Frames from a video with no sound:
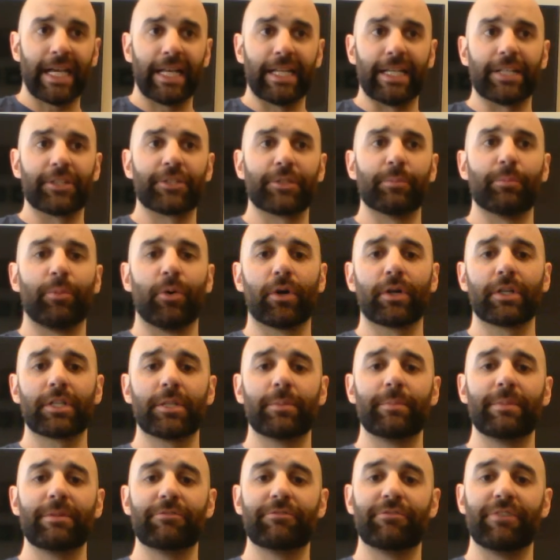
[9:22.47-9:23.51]
it's important
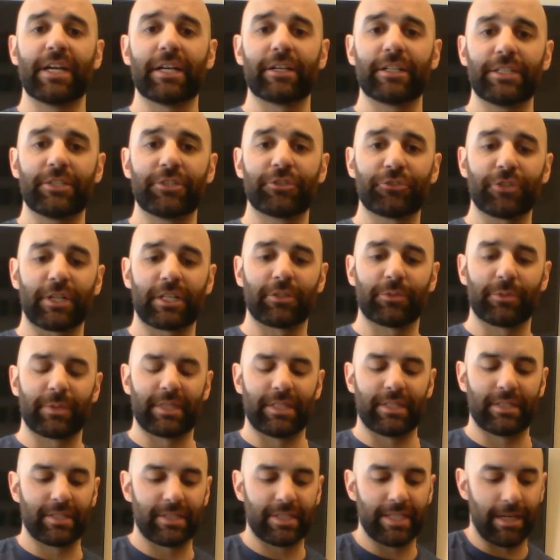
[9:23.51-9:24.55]
to be very strict with
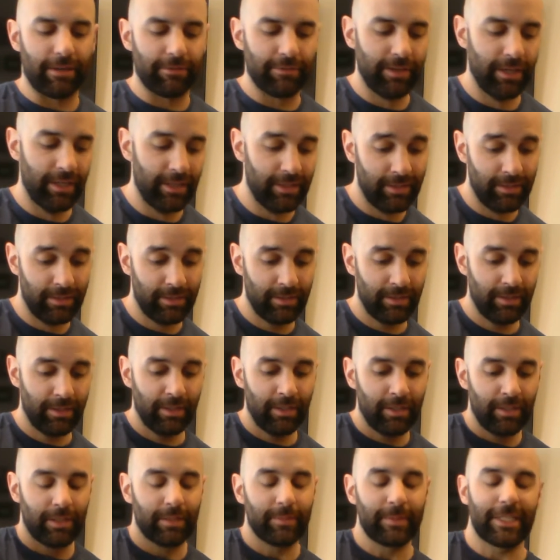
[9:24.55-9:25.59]
this stuff.
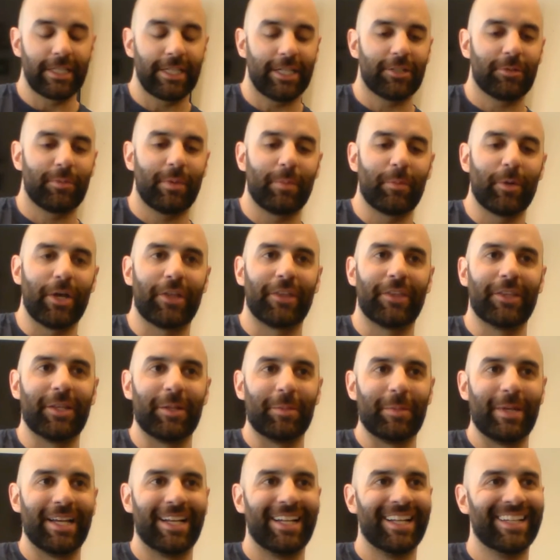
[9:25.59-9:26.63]
Let me catch my breath a little
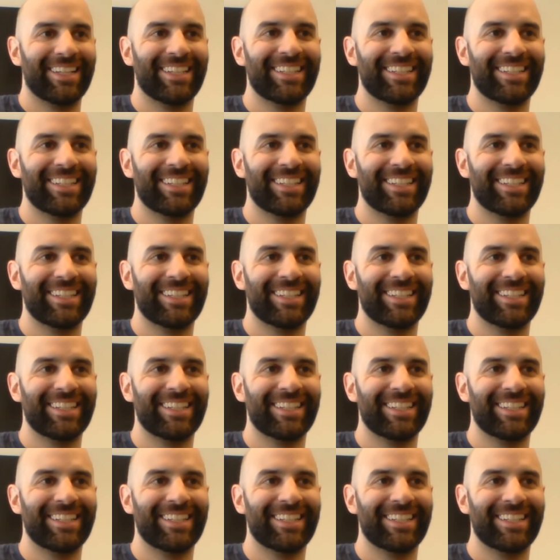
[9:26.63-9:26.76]
bit.